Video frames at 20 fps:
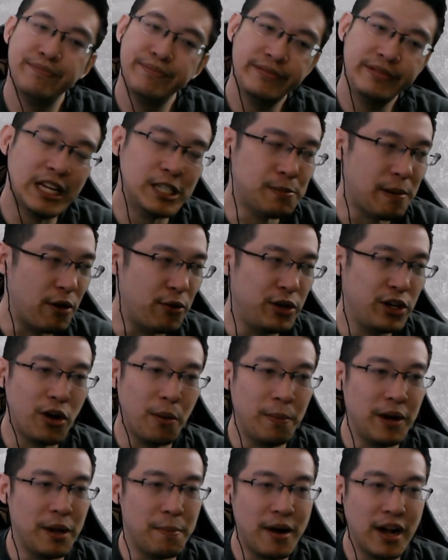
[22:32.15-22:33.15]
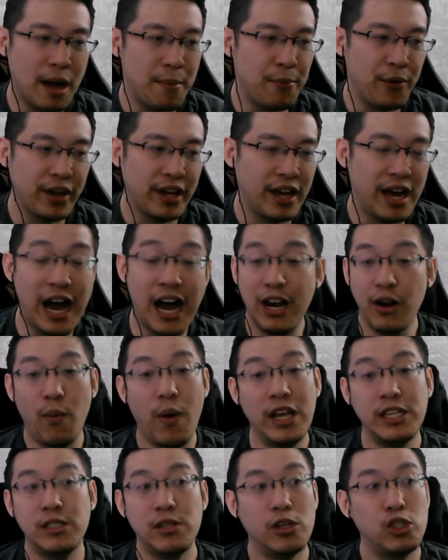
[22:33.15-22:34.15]
That's my only complaint about Gunbreaker.
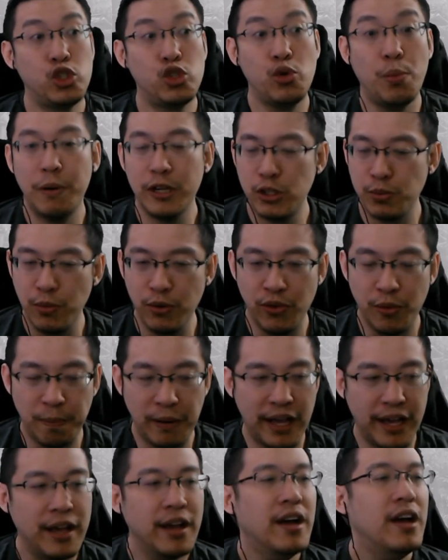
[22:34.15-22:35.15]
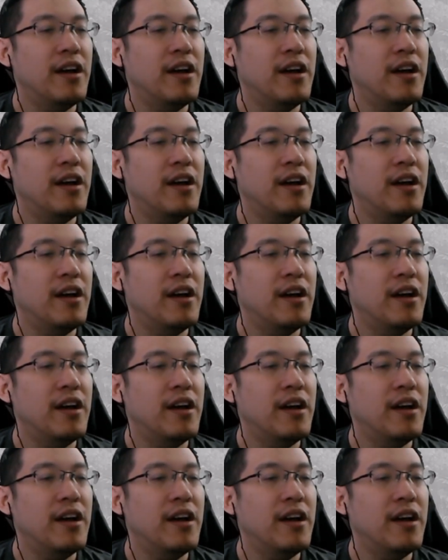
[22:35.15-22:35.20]
Otherwise, super smooth to play,